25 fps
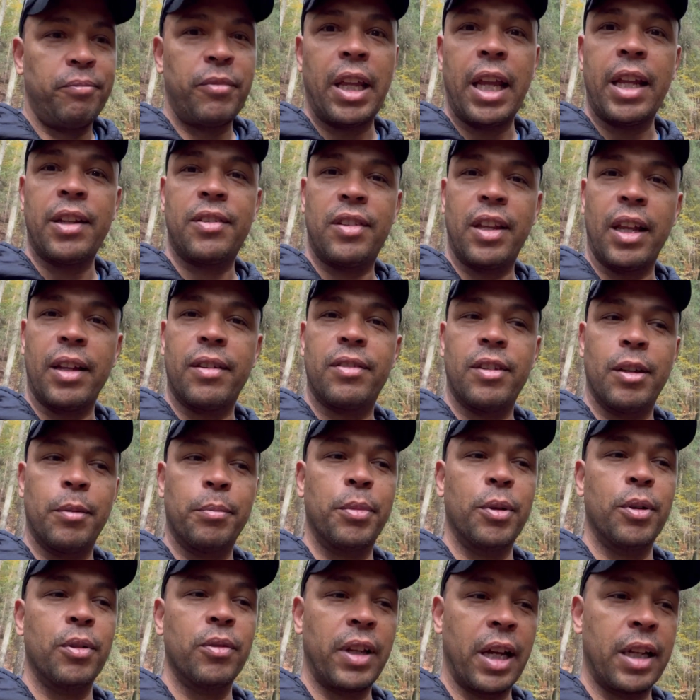It's that
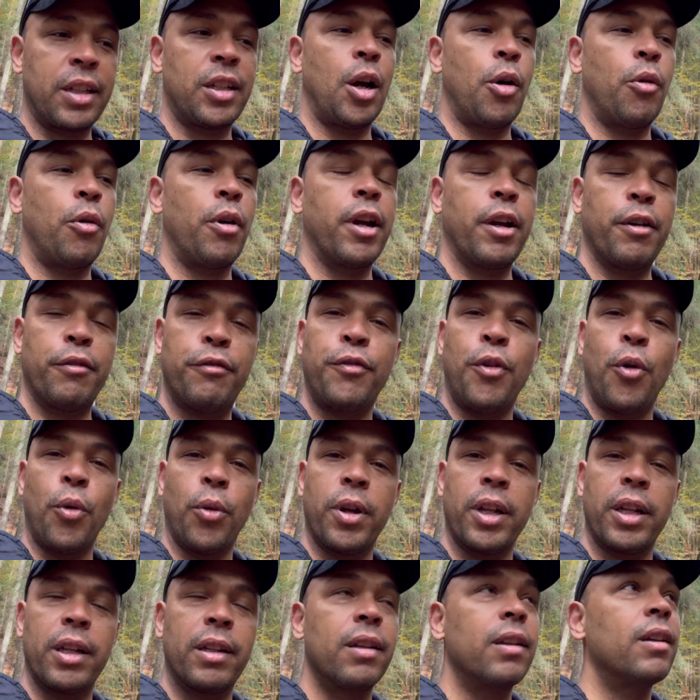simple. That's how I
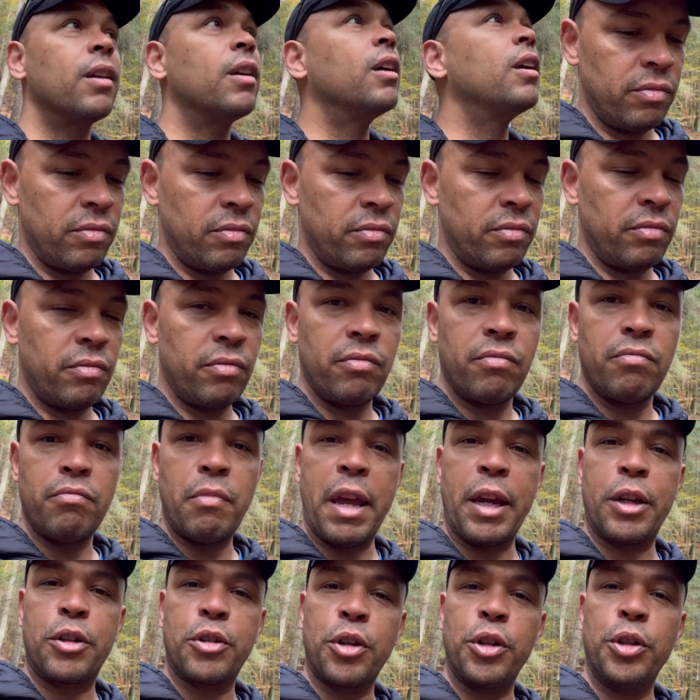afford it.
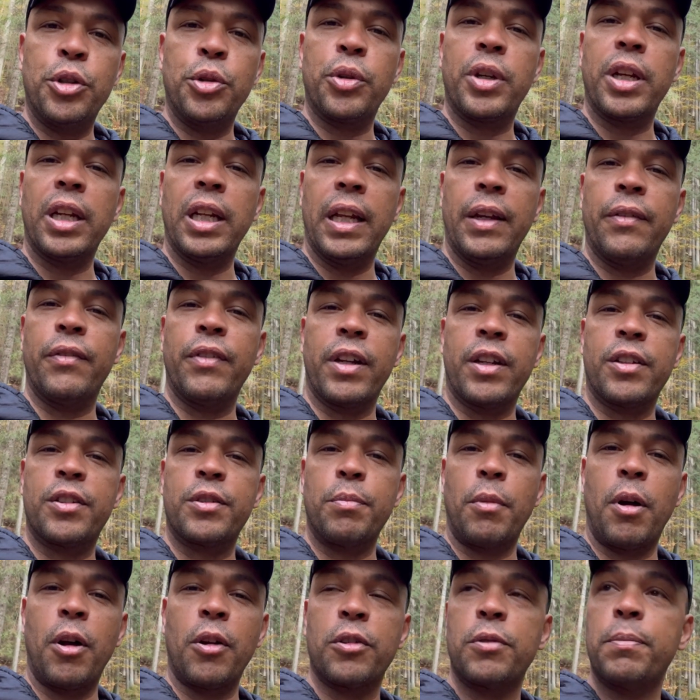Make sure you can live in a
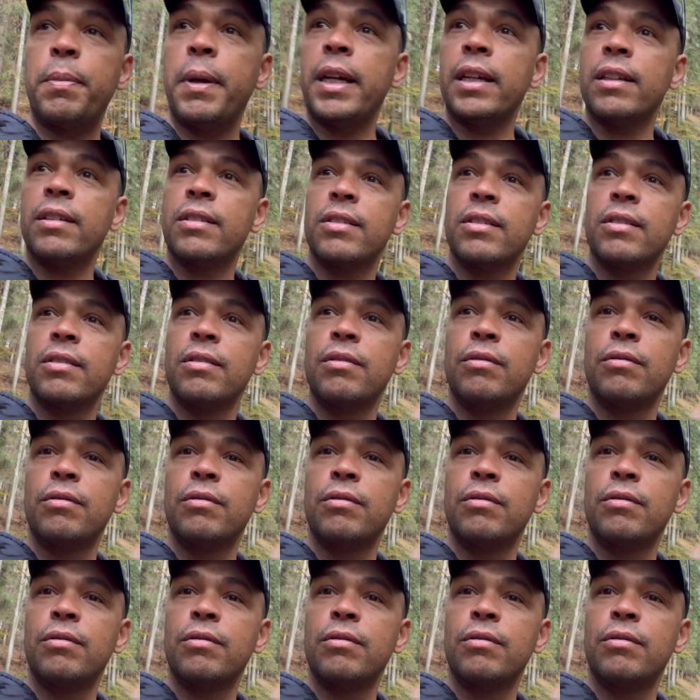small space.